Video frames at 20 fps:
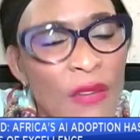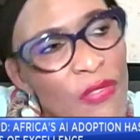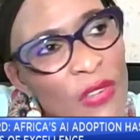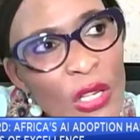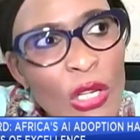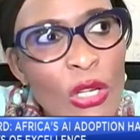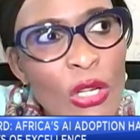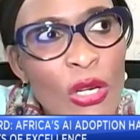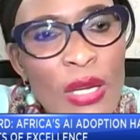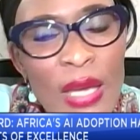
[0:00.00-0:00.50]

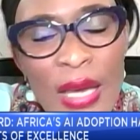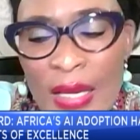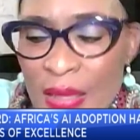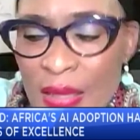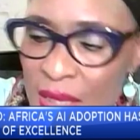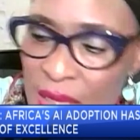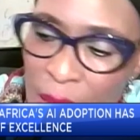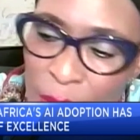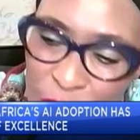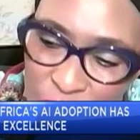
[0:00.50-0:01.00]
If you look
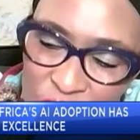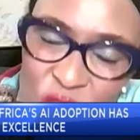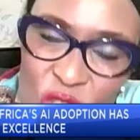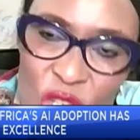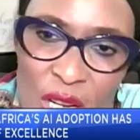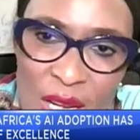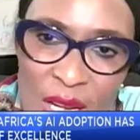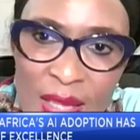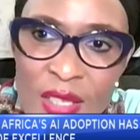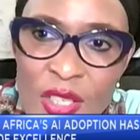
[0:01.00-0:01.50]
at some of the
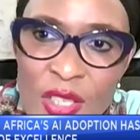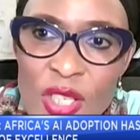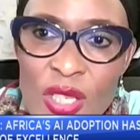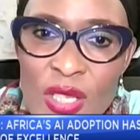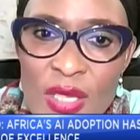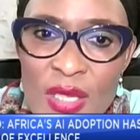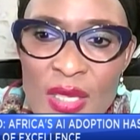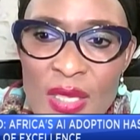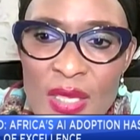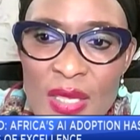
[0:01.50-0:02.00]

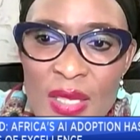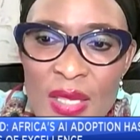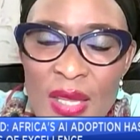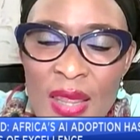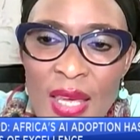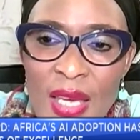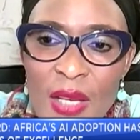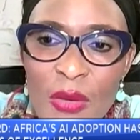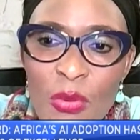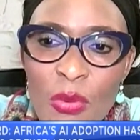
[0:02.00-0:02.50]
challenges
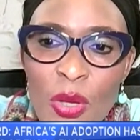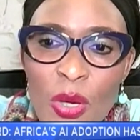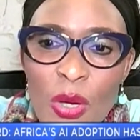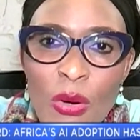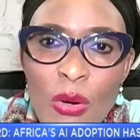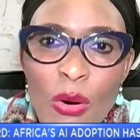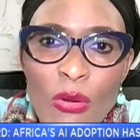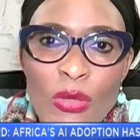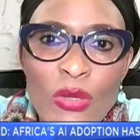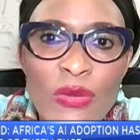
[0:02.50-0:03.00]
that
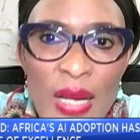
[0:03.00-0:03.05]
we